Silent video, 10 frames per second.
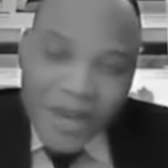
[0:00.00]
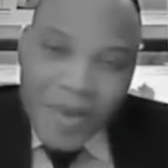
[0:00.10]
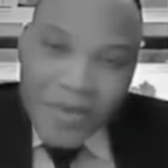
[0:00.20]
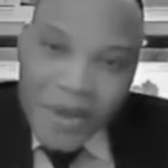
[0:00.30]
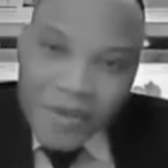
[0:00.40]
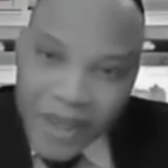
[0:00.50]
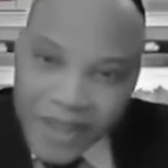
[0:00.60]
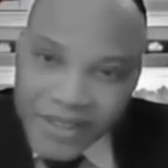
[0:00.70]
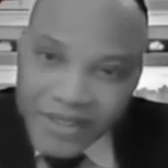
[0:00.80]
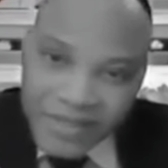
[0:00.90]
be a freedom
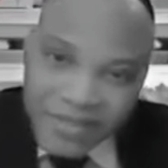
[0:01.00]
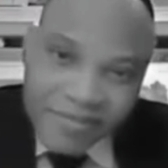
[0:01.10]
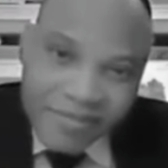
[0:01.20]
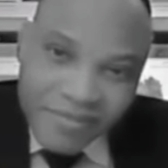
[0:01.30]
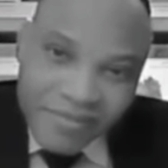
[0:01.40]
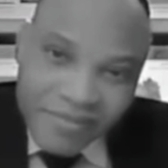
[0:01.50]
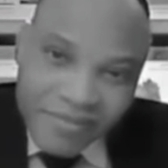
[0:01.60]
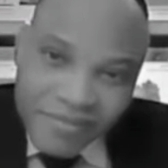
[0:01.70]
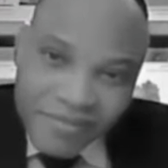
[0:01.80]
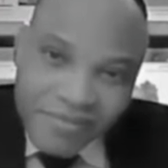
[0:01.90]
fighter.
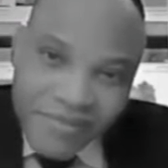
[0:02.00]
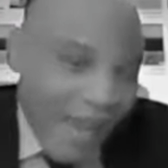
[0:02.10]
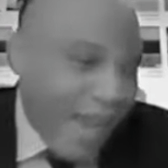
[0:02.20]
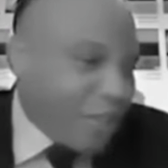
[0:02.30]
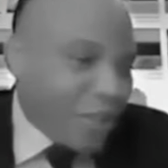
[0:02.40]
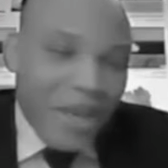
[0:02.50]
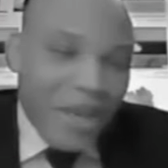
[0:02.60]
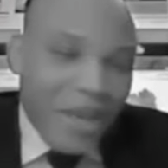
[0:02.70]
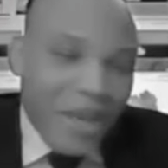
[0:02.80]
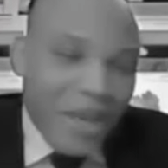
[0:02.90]
Can I teach you
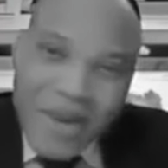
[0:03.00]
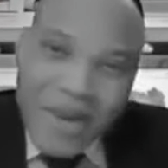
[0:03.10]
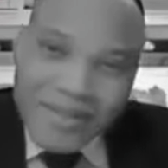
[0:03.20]
everywhere?